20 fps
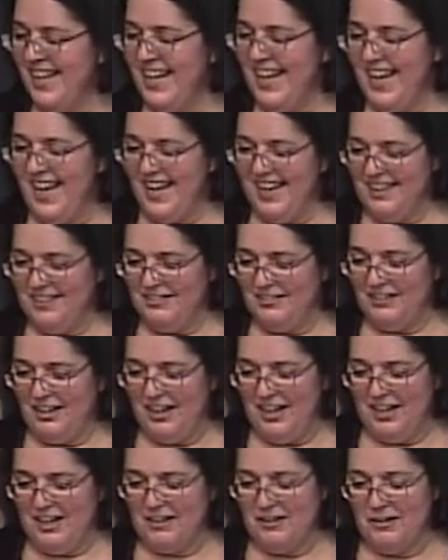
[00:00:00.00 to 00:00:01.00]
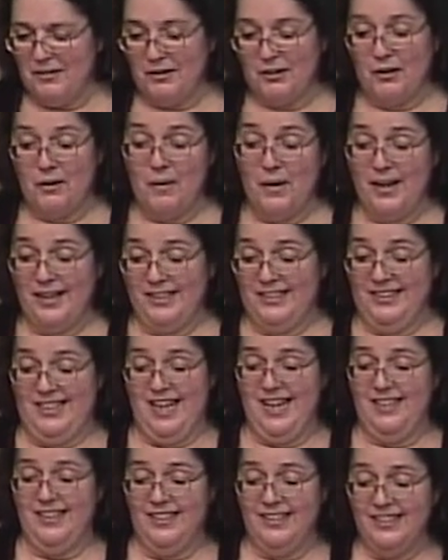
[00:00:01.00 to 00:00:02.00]
And uh, we're quite
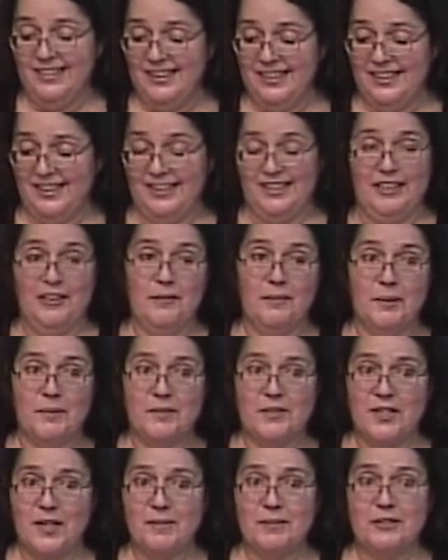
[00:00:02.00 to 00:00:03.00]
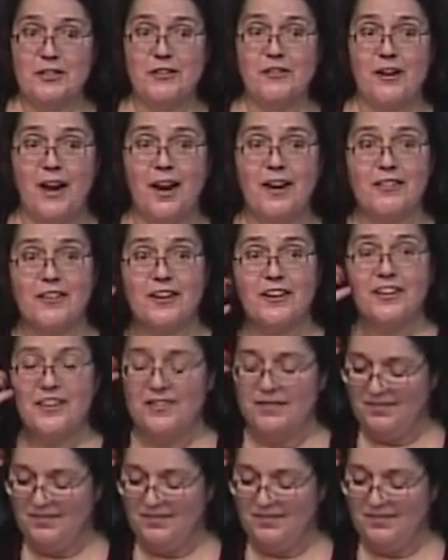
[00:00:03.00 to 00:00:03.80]
glad that Lena Gilbert was able to drive her.